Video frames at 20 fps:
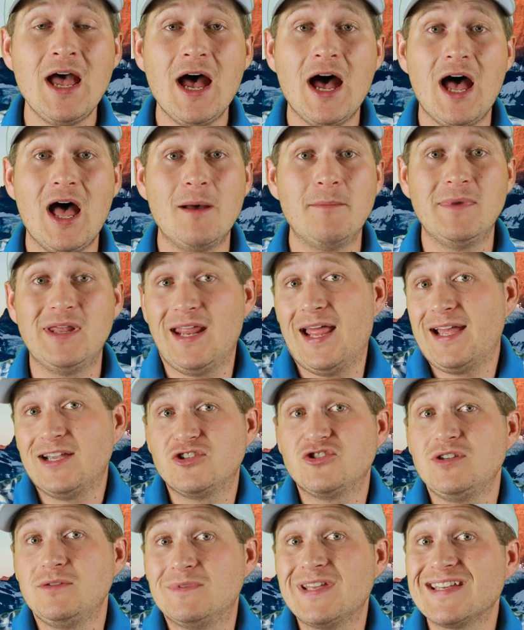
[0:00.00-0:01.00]
And
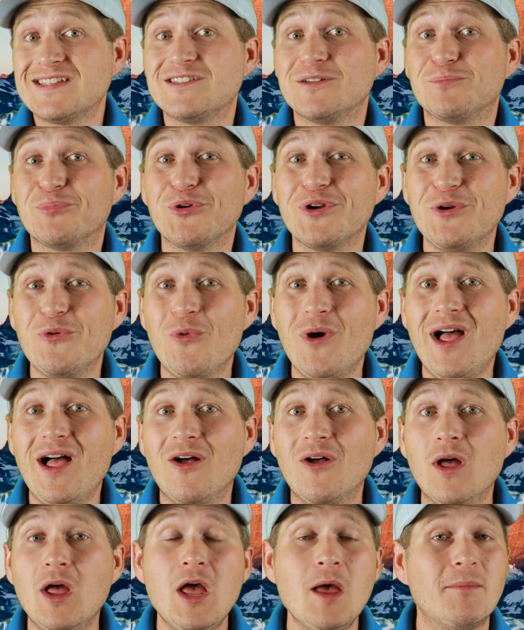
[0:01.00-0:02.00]
actually tested pretty
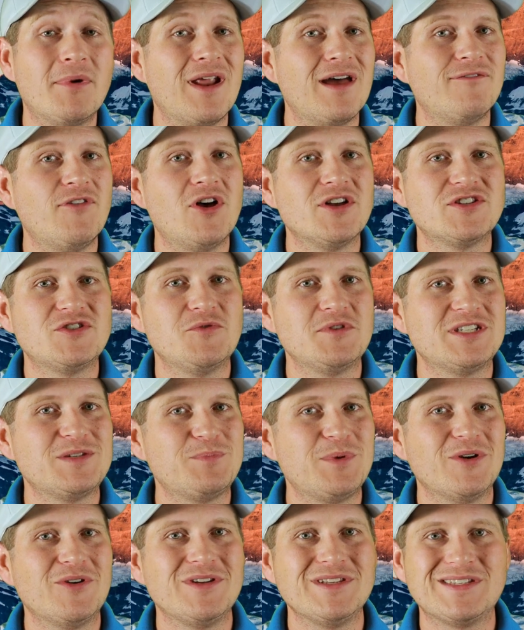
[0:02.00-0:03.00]
well. But I've also
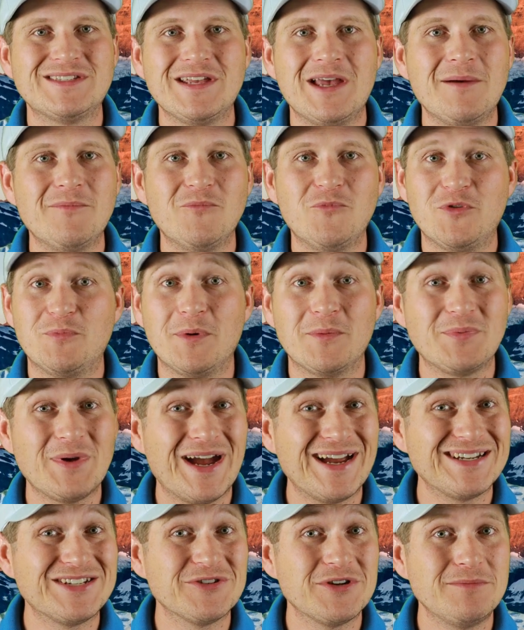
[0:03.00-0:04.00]
experienced some with
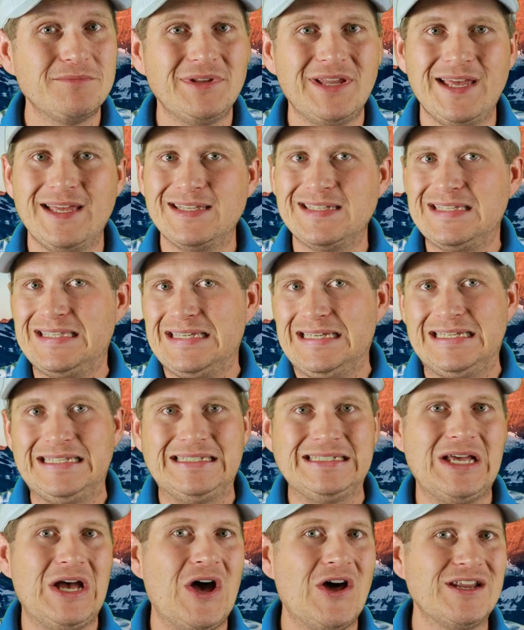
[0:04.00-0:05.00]
proprietary blends
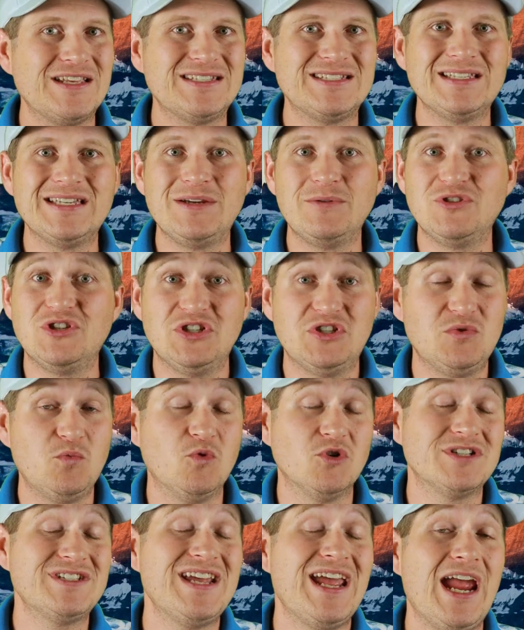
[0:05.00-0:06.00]
that honestly just
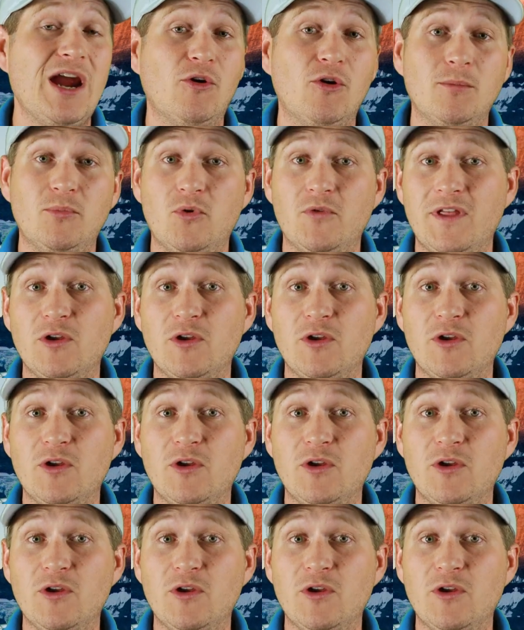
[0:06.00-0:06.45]
were terrible.